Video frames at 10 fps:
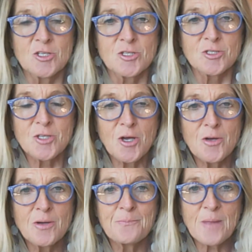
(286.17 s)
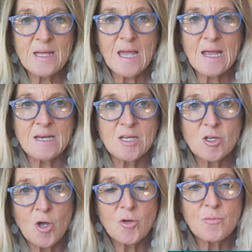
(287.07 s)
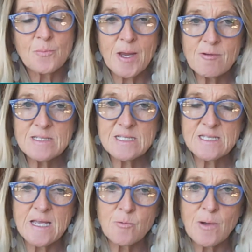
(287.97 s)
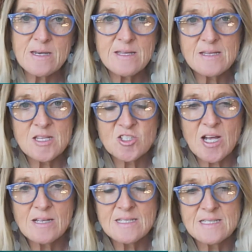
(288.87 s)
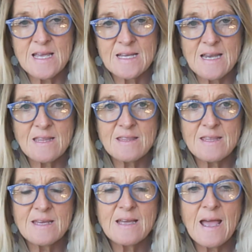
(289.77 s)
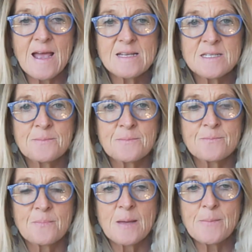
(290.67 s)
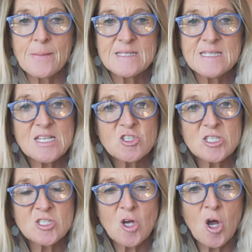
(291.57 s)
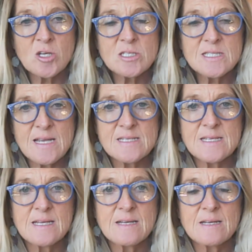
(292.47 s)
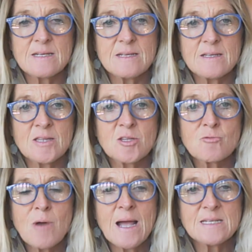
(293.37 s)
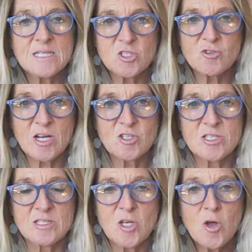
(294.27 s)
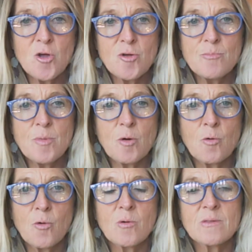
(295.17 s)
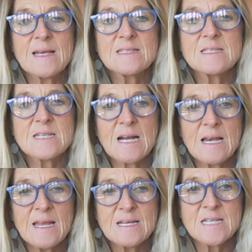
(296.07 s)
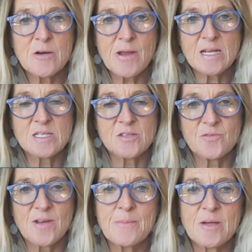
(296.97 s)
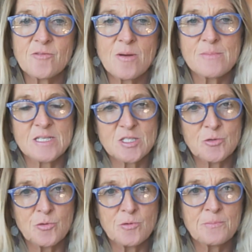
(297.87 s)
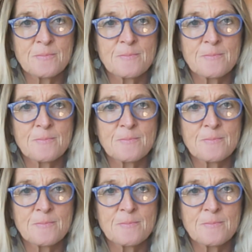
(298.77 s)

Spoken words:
So again, parent is saying one thing, the child is saying another thing, and maybe teachers aren't sending the right instructions home, or there isn't a clear directive coming from the school.